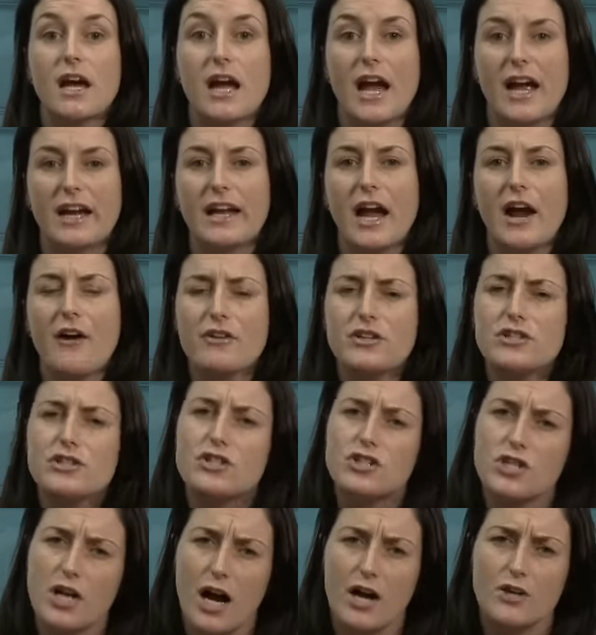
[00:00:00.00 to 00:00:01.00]
Encourage your
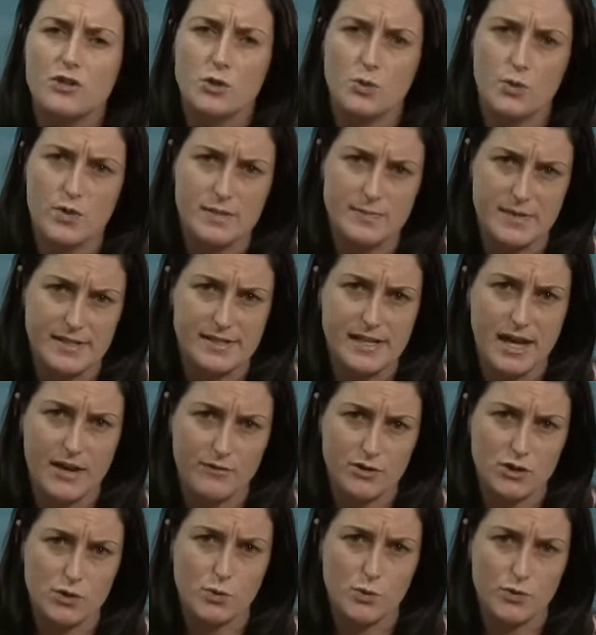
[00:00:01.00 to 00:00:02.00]
child to always be
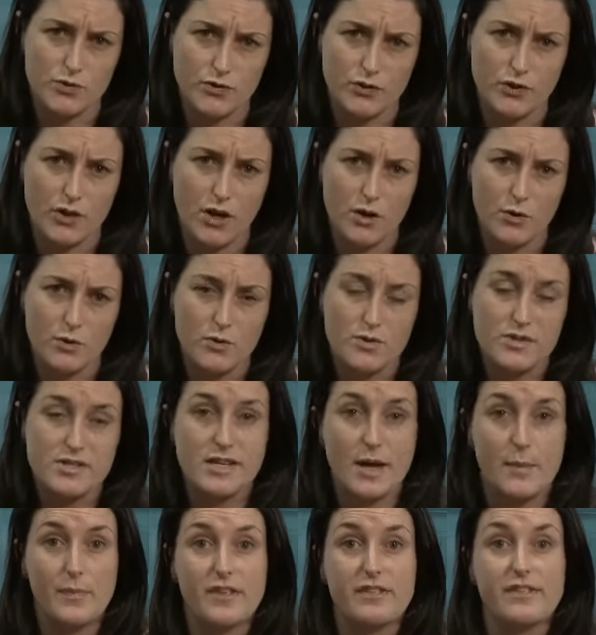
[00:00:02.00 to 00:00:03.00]
saving towards a goal,
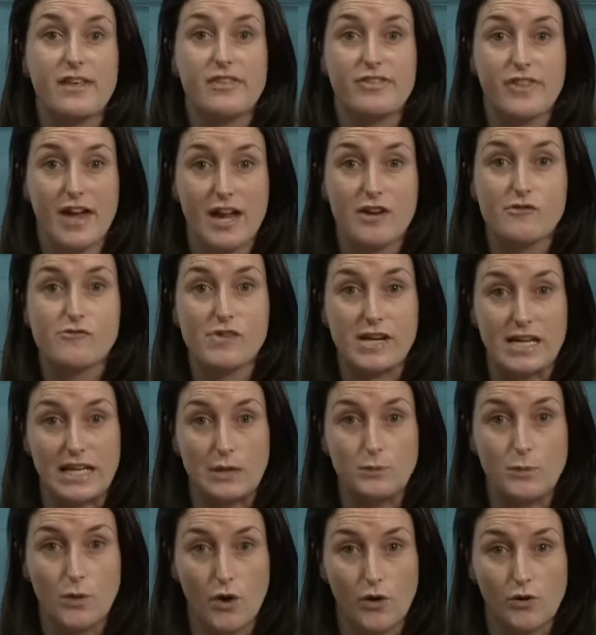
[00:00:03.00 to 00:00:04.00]
something that they really
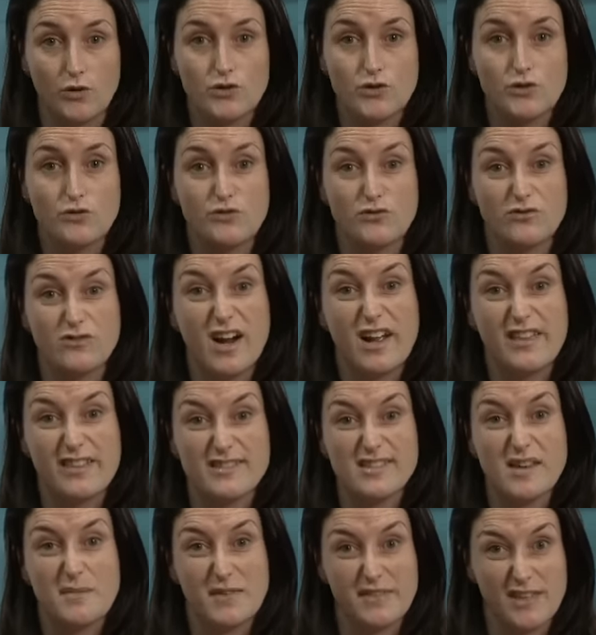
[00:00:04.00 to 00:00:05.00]
want, rather than
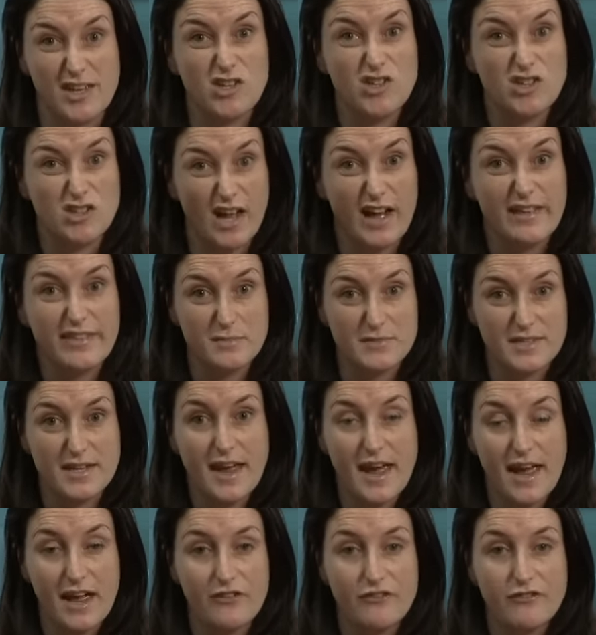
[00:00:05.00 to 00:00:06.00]
something that you'd like them to
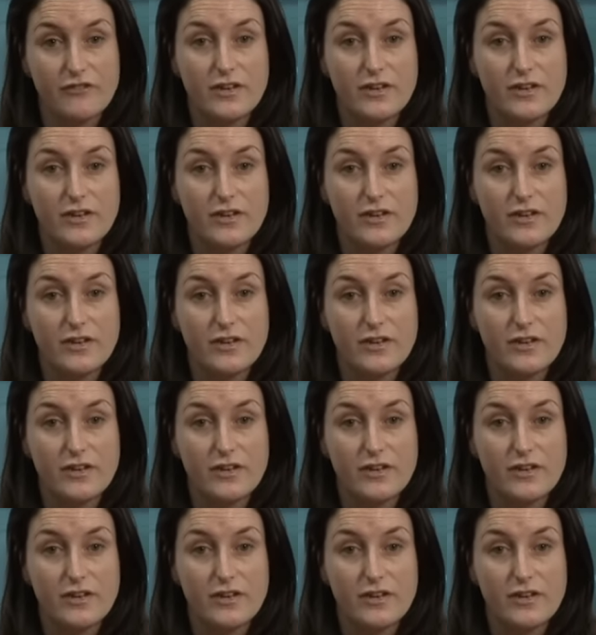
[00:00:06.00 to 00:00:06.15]
have.